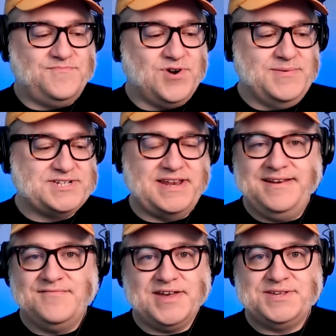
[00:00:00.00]
pretty much
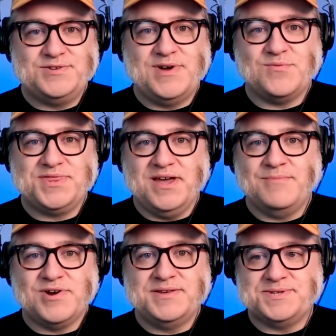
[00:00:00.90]
any device, no matter what the
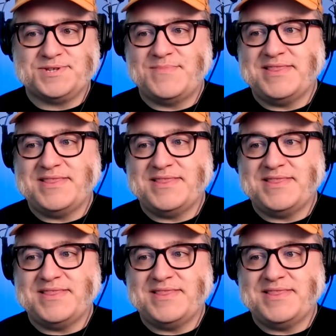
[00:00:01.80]
operating system.